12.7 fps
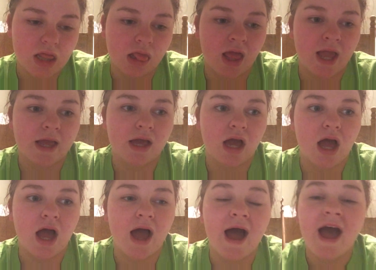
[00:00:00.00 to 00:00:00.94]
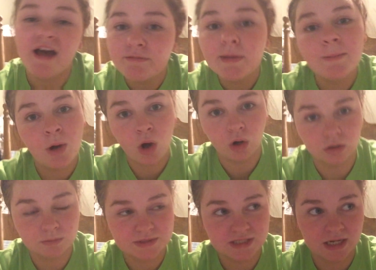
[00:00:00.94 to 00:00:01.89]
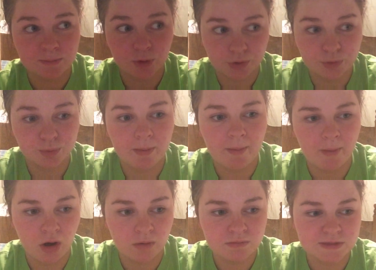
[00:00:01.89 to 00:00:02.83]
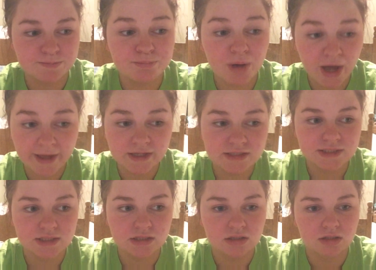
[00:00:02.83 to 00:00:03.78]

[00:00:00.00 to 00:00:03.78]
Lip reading: Like, I have my mom's and I'm going to wear my mom's, but